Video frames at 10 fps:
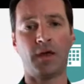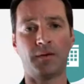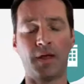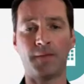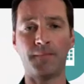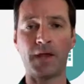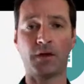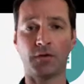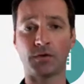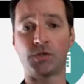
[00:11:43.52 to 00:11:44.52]
and
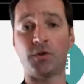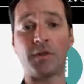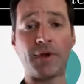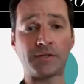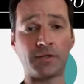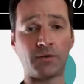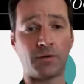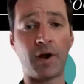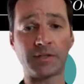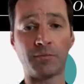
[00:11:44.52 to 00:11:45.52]
make your student the best
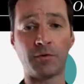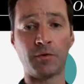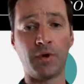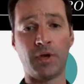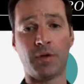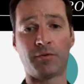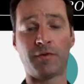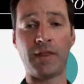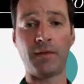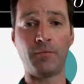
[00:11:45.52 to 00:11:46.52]
learner possible and
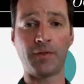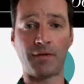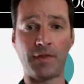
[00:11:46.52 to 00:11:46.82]
provide them with